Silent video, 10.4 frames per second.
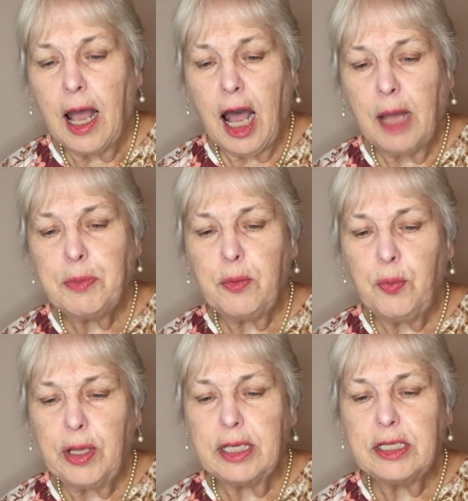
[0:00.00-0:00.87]
I'd be
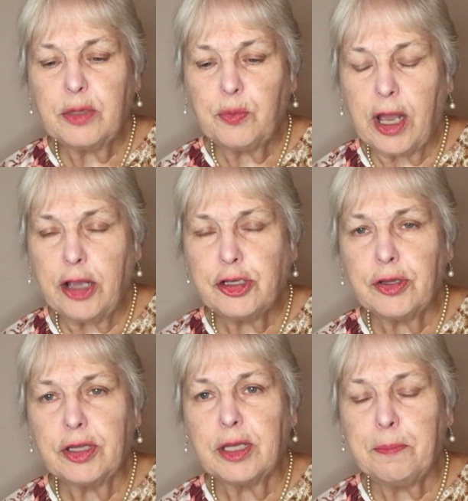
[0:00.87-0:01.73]
willing to wager
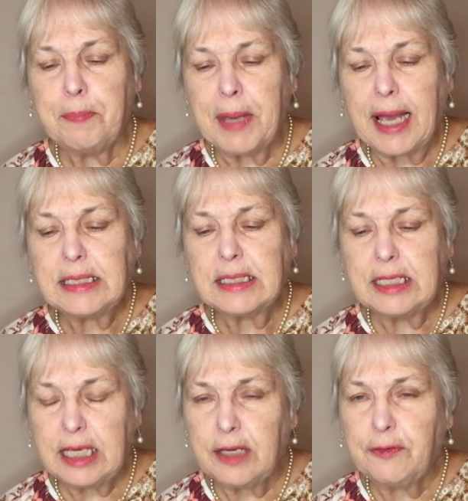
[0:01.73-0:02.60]
that the
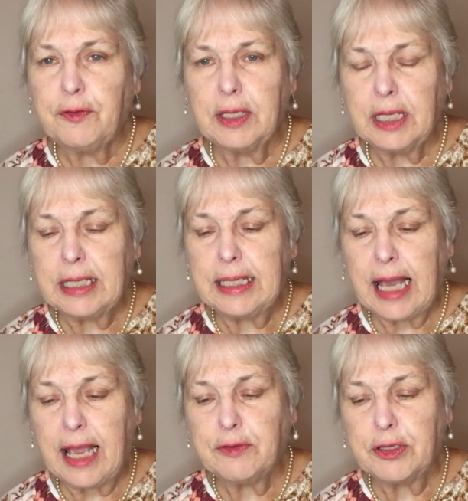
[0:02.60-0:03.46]
best gift Lily
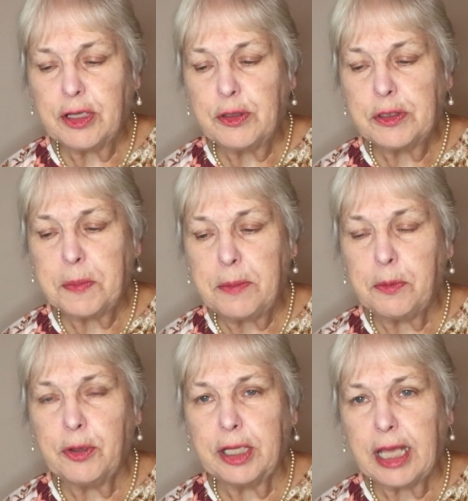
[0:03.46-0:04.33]
gave to those
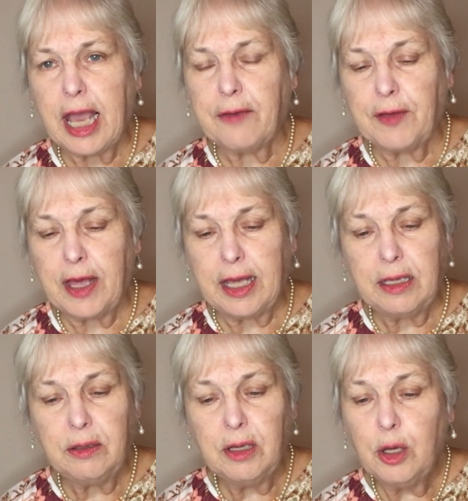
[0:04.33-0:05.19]
people in the
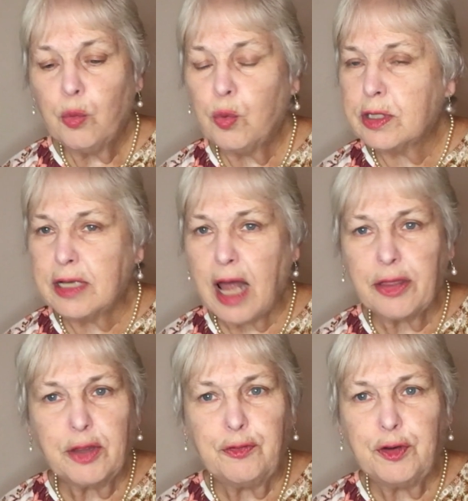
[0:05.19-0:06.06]
cafe was
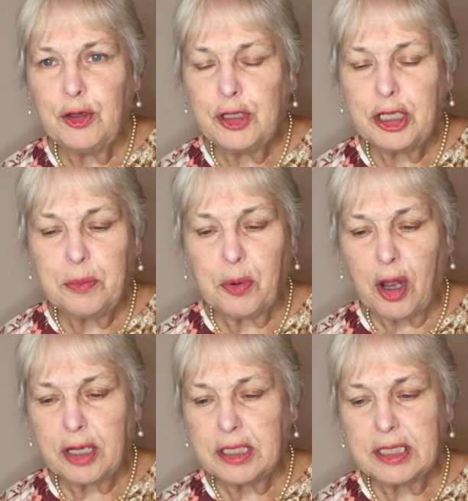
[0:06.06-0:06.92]
not the food she
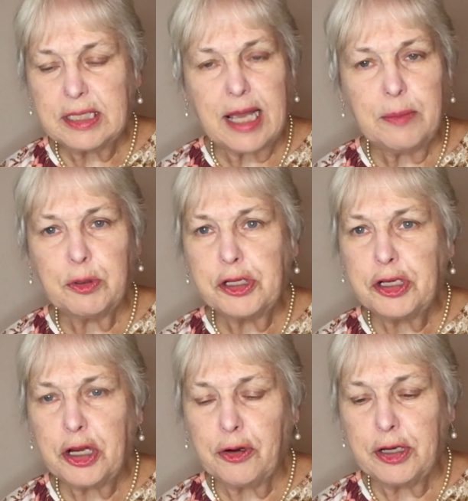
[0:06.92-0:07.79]
brought to the table to
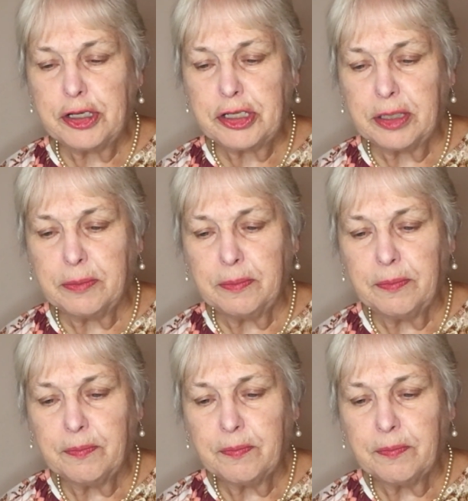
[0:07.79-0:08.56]
nourish them.